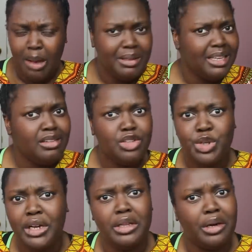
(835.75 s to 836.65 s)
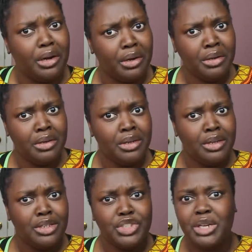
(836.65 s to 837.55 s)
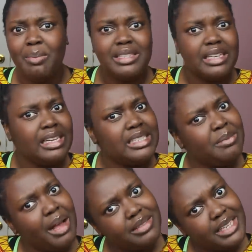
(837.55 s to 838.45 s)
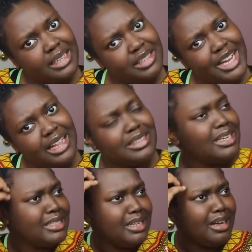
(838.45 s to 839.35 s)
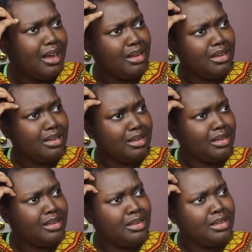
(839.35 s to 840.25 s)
But then in the trailer, she about to kiss him outside of the challenge. I said, I'm